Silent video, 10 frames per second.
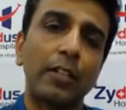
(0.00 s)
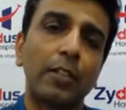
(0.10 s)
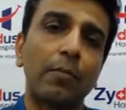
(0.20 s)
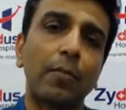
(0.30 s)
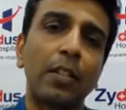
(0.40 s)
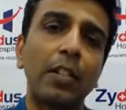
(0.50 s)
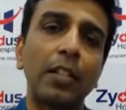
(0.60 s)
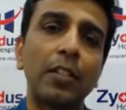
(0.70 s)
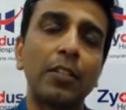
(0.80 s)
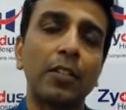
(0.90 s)

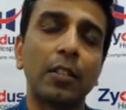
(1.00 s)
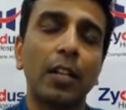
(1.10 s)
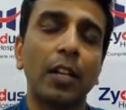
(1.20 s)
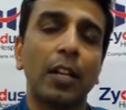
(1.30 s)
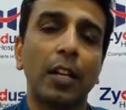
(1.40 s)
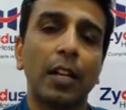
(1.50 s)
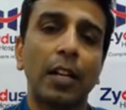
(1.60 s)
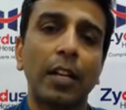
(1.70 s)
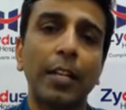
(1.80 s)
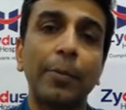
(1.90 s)
Somebody's
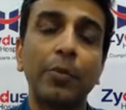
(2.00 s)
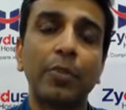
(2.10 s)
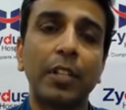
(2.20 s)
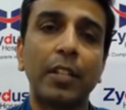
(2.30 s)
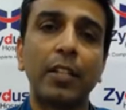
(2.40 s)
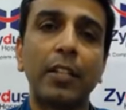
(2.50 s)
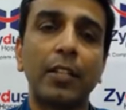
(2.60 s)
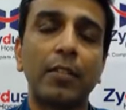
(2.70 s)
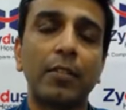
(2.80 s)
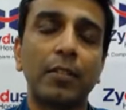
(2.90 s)
if you say
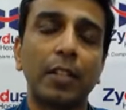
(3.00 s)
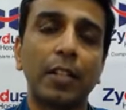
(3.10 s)
there's